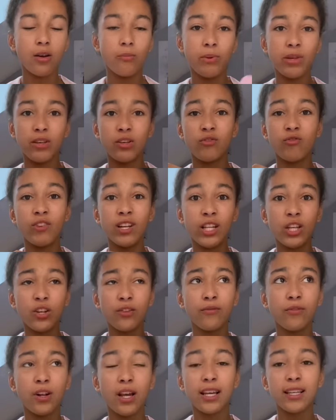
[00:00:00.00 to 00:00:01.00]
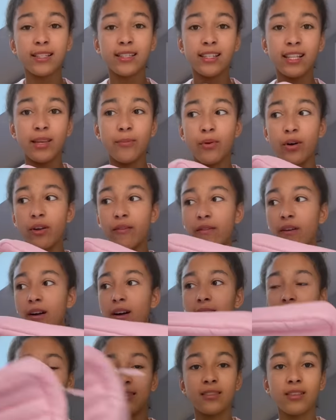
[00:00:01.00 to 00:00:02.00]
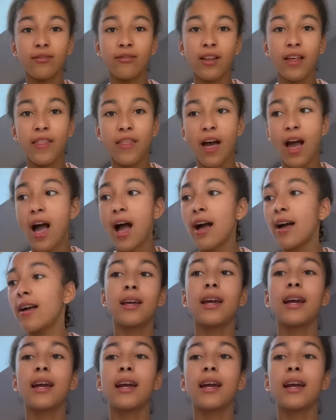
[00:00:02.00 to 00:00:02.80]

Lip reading: It'd be really good for like a sleepover and stuff like that.